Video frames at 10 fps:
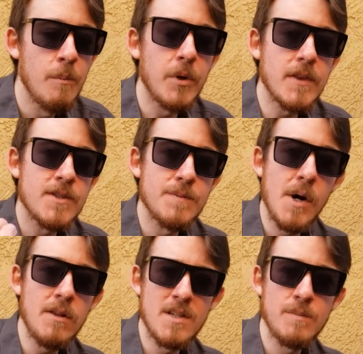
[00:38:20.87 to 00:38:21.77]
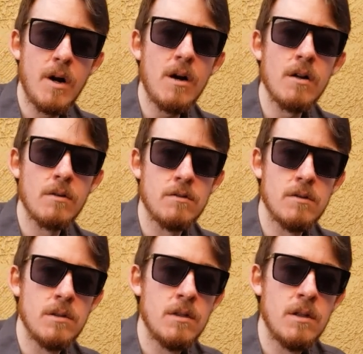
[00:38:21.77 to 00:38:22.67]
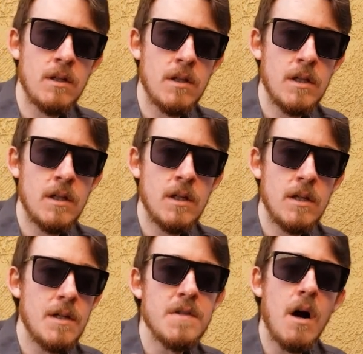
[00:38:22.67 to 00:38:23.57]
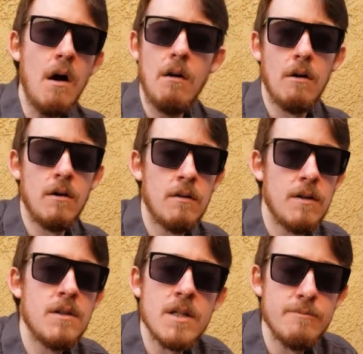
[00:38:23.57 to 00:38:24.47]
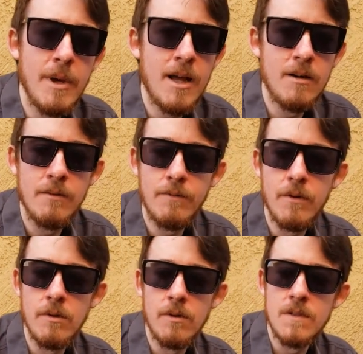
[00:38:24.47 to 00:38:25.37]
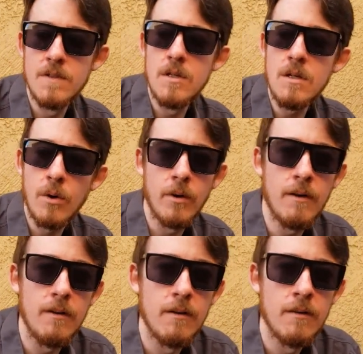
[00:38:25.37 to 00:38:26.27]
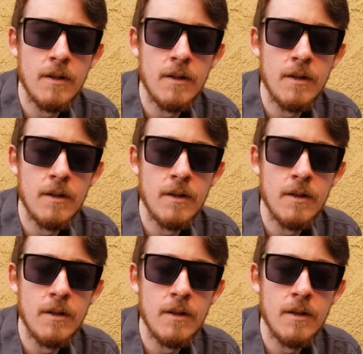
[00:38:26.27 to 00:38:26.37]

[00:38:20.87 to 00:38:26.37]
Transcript: But the smallest particle is on. It doesn't matter if it's decoherent.